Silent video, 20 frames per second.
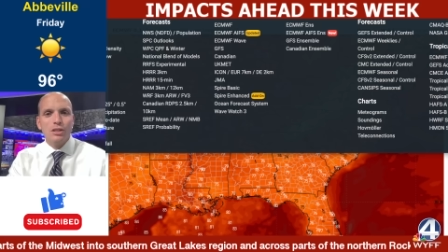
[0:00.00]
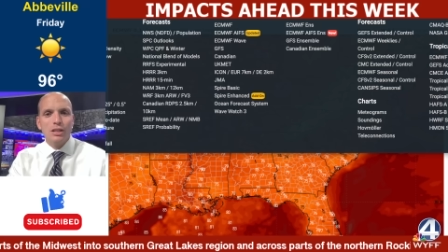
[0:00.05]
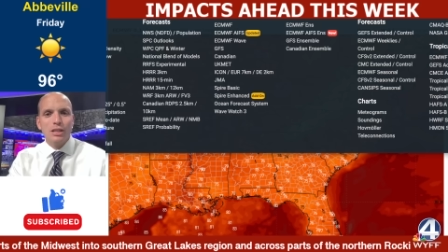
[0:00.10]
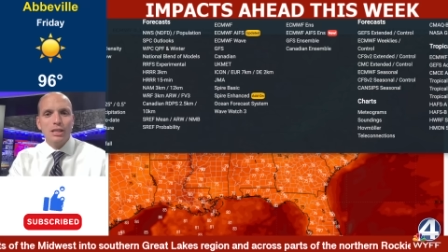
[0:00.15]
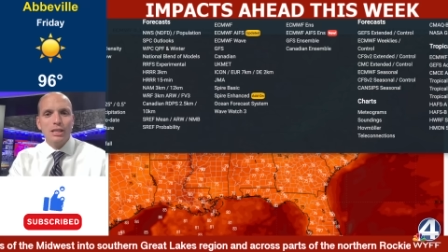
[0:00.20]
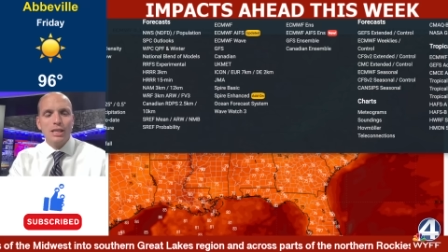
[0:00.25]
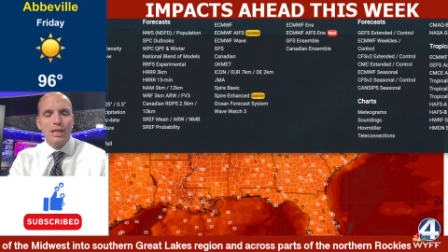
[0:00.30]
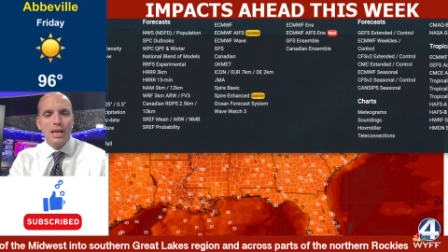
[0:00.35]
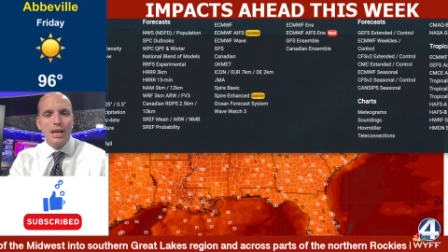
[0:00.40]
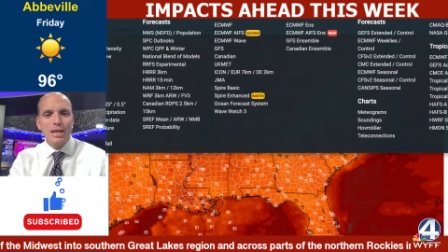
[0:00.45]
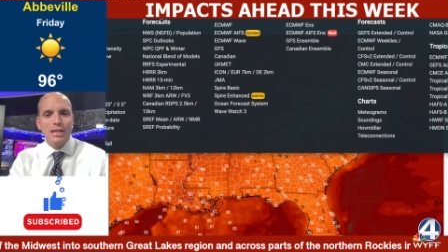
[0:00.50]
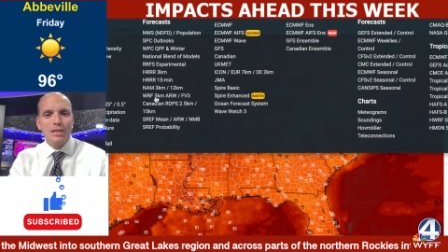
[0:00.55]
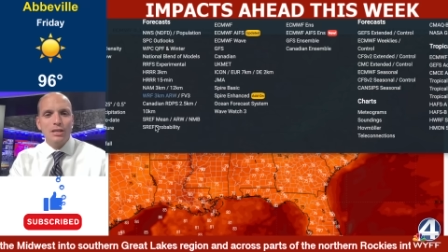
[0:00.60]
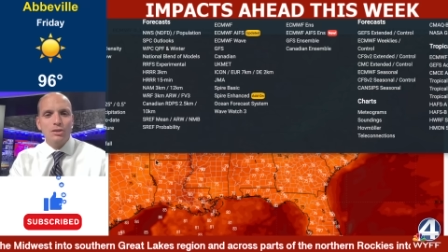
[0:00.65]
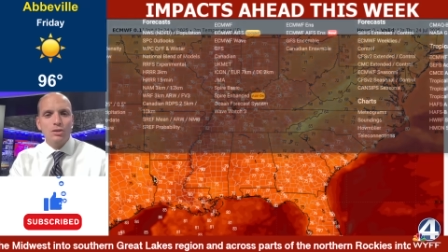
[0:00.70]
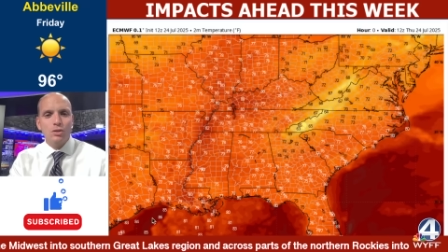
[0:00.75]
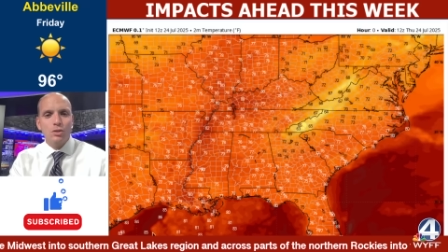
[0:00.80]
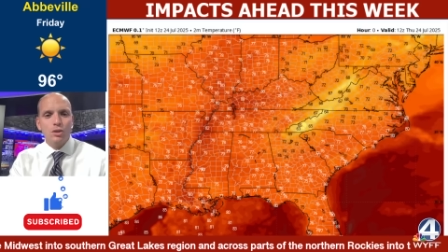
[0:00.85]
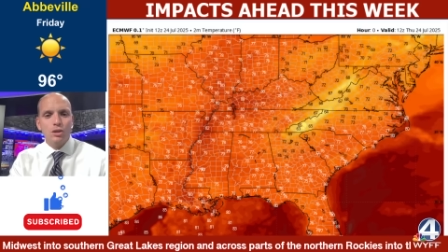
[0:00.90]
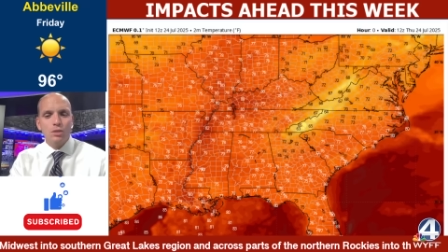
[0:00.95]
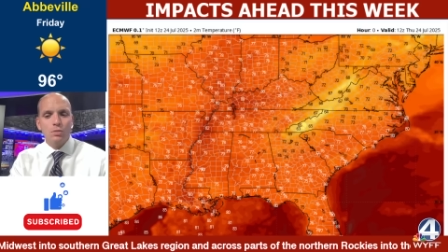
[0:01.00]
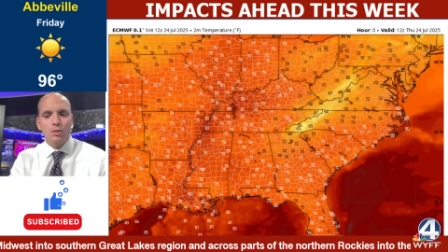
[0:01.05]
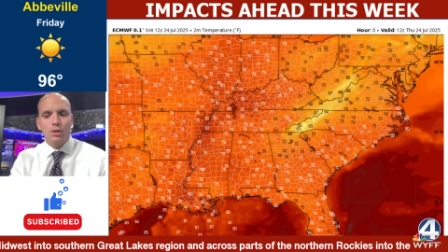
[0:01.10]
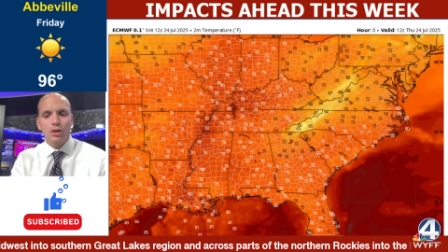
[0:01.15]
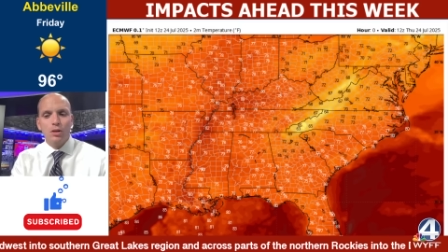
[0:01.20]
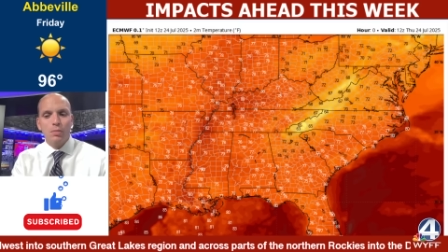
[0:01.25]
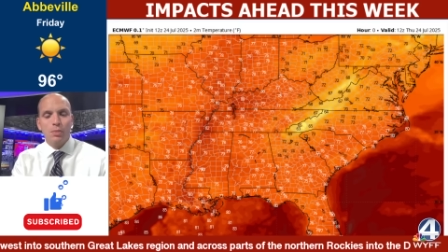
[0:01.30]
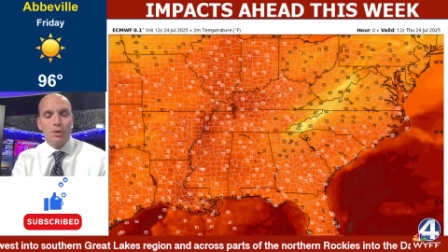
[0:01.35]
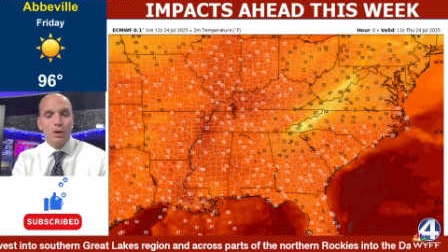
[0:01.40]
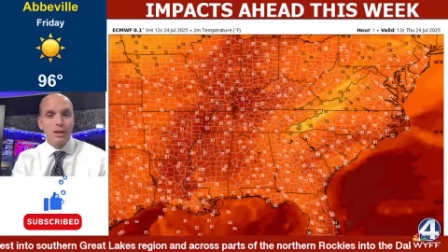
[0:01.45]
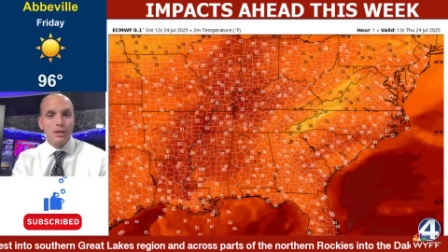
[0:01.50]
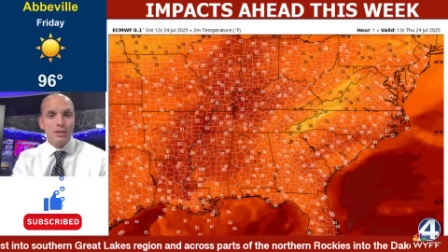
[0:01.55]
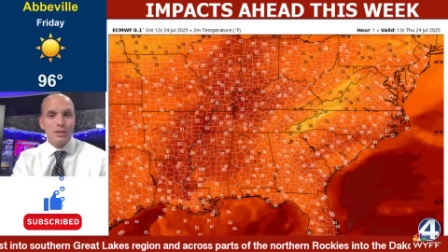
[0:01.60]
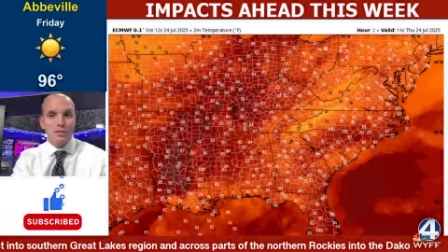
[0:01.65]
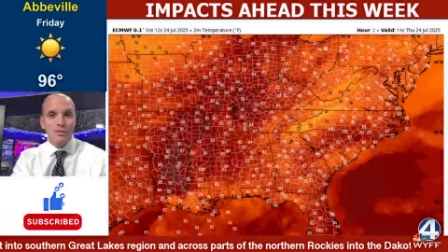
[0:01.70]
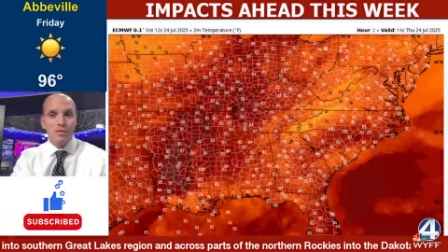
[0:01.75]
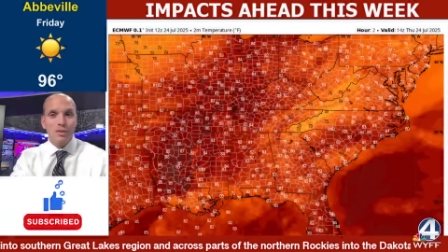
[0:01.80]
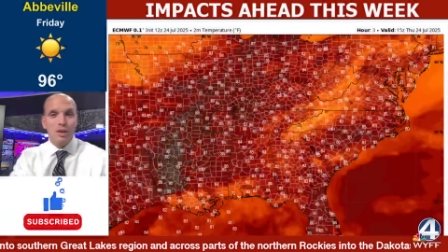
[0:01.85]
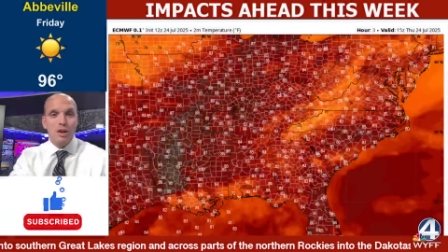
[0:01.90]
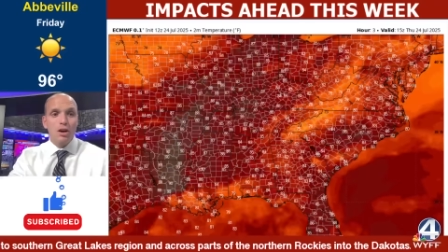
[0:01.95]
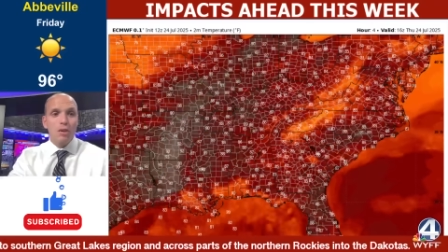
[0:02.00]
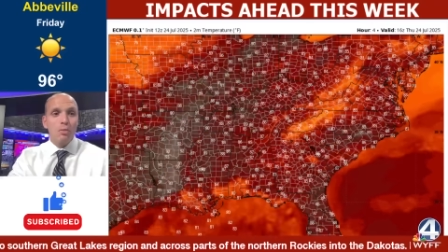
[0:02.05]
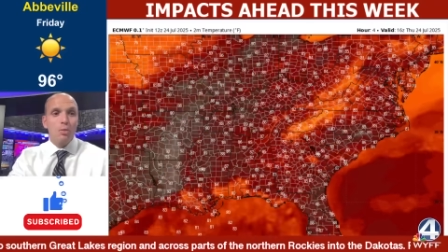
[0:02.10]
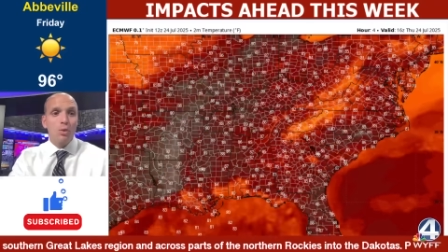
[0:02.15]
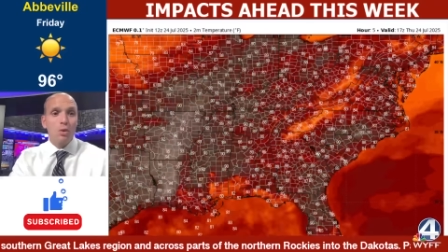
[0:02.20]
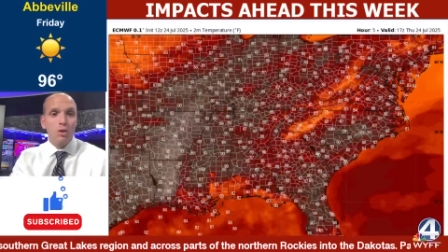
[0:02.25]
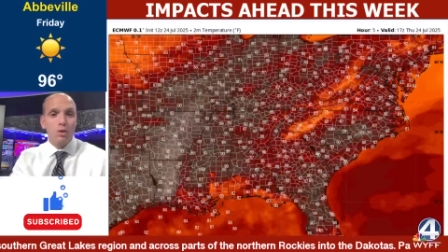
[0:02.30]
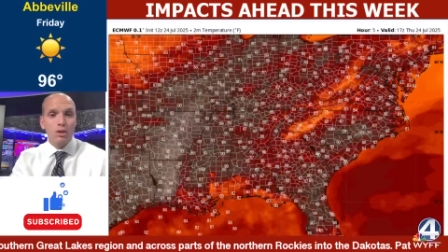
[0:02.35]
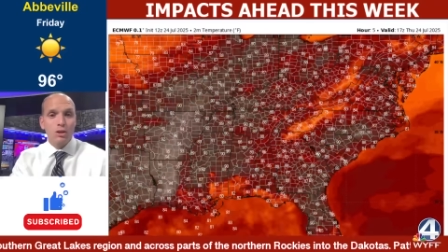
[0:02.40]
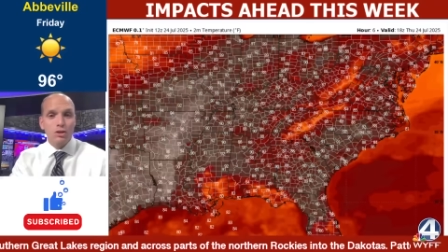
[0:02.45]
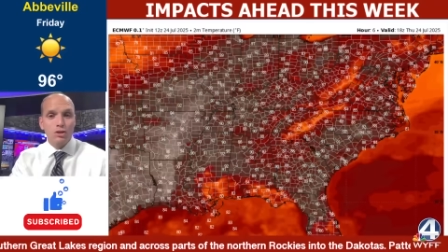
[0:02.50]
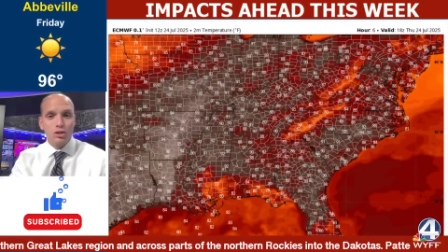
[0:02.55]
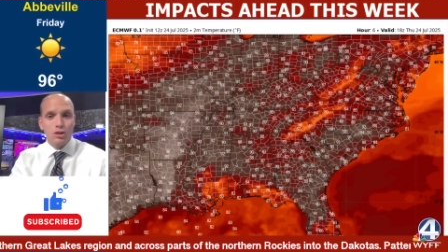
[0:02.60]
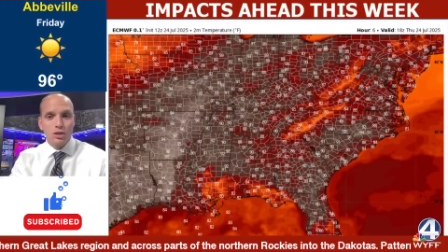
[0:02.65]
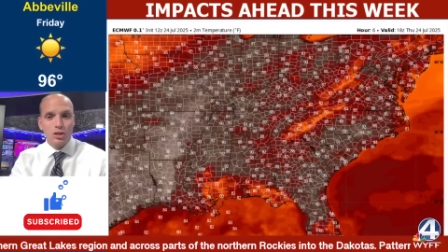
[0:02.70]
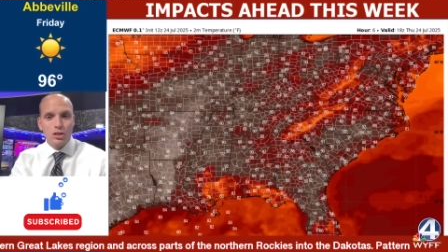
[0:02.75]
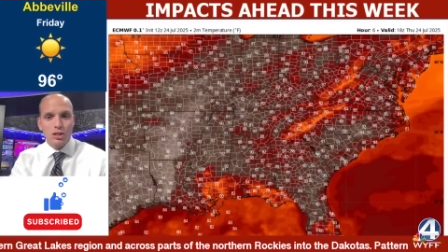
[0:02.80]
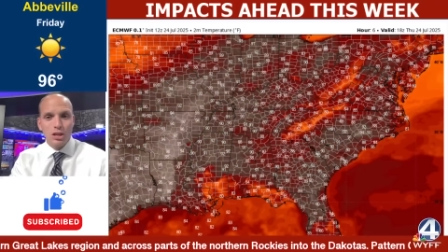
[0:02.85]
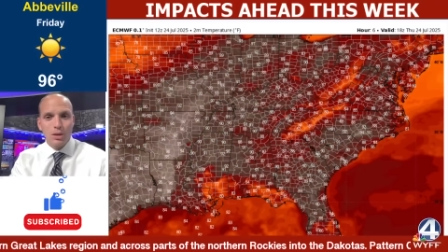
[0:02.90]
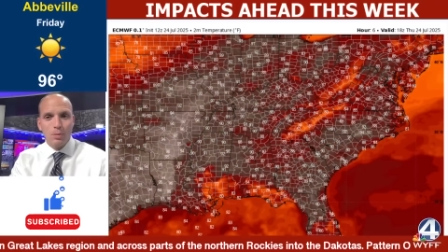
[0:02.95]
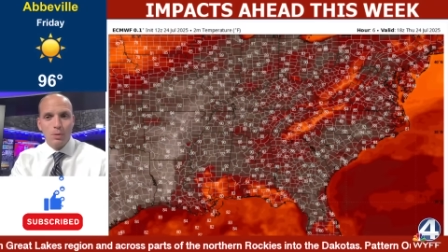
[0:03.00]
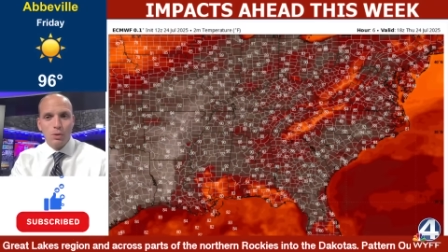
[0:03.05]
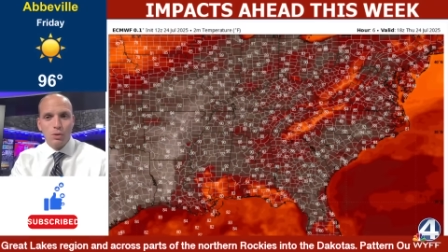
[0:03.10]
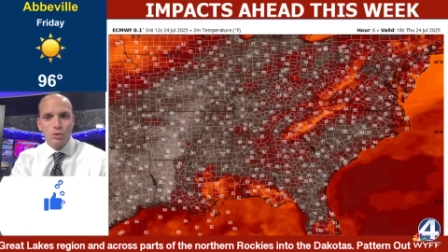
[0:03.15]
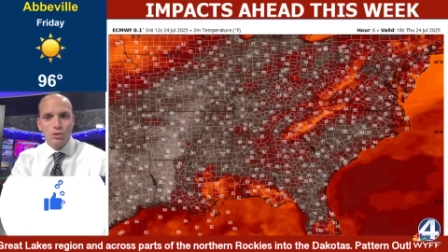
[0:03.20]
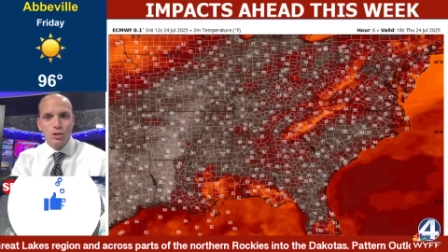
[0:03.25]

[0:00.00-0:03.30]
that this heat is going to be oppressive more than just the typical.